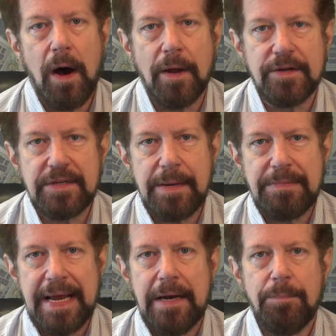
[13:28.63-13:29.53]
on the same
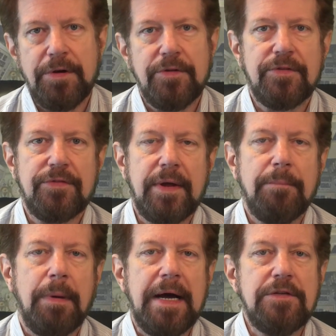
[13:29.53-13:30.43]
data produce the
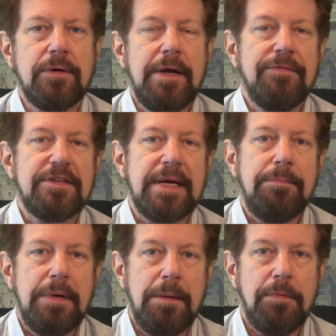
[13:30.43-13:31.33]
same bytes or even the
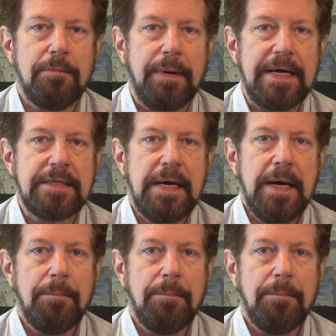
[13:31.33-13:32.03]
same number of bytes.